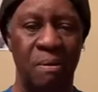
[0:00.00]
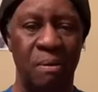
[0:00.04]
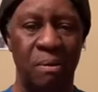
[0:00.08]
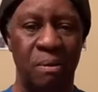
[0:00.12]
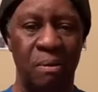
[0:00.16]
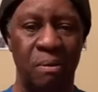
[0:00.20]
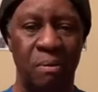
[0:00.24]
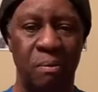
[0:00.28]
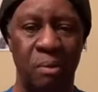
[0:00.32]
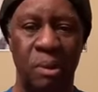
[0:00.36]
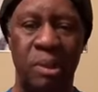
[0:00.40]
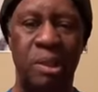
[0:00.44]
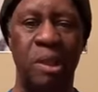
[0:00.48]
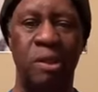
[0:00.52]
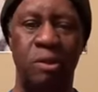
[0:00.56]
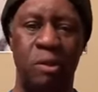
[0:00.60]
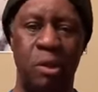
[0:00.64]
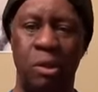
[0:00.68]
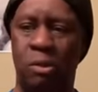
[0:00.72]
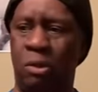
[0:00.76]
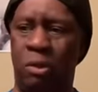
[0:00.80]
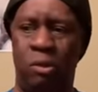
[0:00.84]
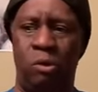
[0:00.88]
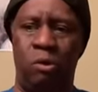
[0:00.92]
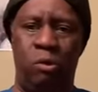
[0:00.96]
that. Well,
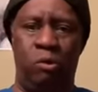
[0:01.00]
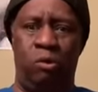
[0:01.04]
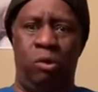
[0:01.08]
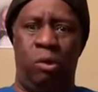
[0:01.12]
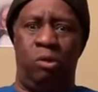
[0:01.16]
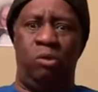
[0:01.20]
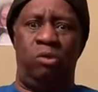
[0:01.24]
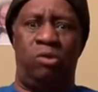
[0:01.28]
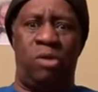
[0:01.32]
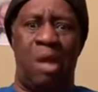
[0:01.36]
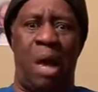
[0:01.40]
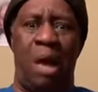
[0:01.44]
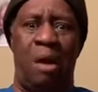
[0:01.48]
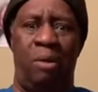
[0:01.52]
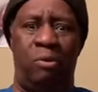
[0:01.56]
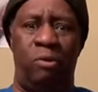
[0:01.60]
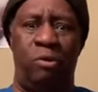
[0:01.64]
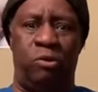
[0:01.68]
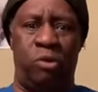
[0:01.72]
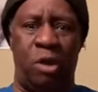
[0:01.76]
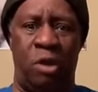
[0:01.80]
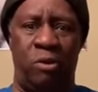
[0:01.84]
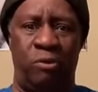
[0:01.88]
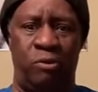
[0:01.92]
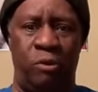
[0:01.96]
did, you did you shout?
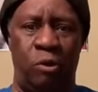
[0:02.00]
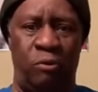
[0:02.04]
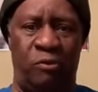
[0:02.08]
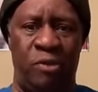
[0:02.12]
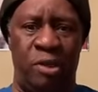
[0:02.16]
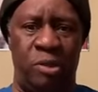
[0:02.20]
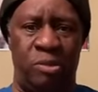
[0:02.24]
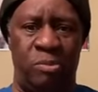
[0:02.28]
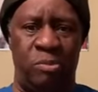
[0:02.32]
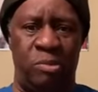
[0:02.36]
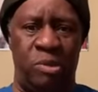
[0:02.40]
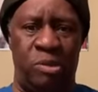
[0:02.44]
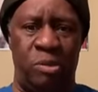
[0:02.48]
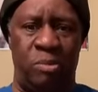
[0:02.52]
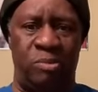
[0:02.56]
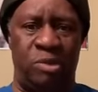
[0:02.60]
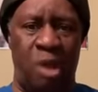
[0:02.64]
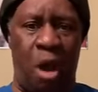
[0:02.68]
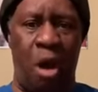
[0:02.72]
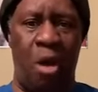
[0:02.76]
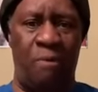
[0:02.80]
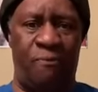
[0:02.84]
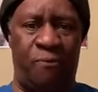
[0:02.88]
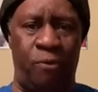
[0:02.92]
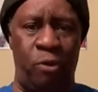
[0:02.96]
You said you feed me some
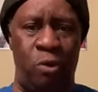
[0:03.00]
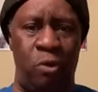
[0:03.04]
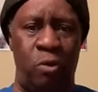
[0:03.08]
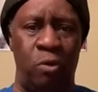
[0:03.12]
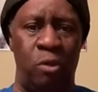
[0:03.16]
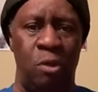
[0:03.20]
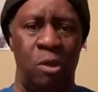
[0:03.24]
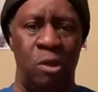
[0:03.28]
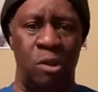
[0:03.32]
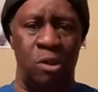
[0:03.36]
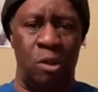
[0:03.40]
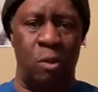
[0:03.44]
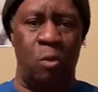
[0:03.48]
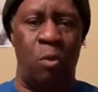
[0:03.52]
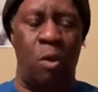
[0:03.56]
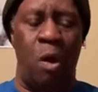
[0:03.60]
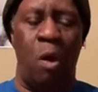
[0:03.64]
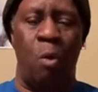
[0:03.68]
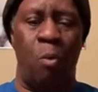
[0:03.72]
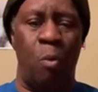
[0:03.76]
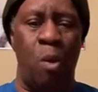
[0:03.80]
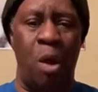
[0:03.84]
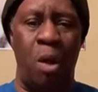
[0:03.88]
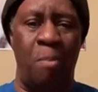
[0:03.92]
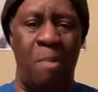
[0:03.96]
dog food. So
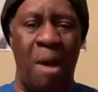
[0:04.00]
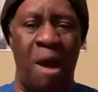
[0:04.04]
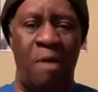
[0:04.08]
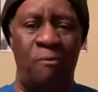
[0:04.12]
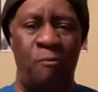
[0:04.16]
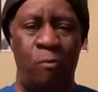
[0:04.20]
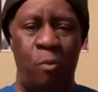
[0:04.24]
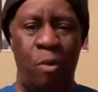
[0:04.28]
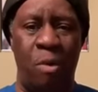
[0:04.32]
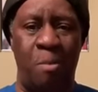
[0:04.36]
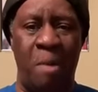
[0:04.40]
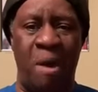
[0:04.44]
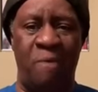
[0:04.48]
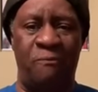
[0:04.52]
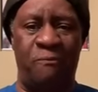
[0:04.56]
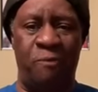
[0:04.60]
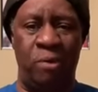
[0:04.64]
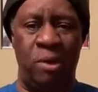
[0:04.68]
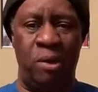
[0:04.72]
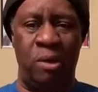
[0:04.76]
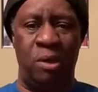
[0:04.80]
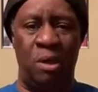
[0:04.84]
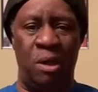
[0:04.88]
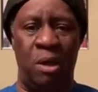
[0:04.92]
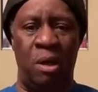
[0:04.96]
wh- what about what about
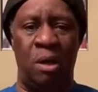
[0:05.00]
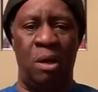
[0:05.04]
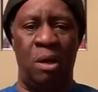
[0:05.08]
feeding